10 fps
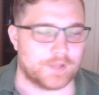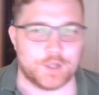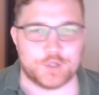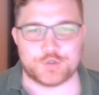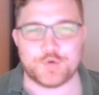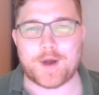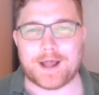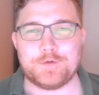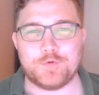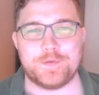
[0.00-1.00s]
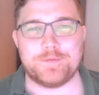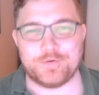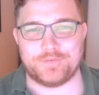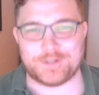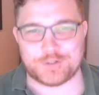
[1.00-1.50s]
So I will be
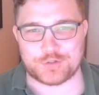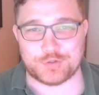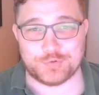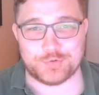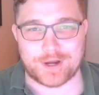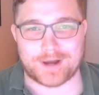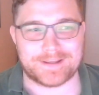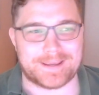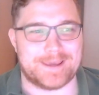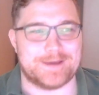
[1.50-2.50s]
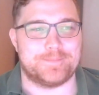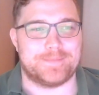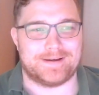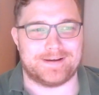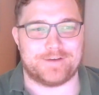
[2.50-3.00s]
moving to Nottingham
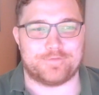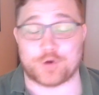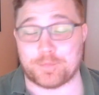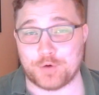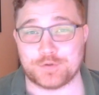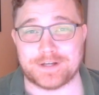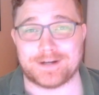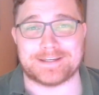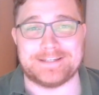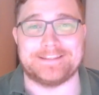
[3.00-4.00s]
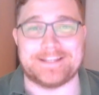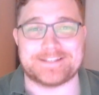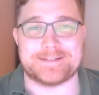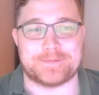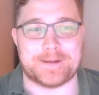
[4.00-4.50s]
for a postdoc in late
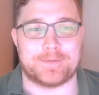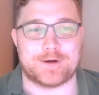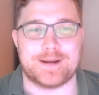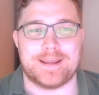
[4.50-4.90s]
September.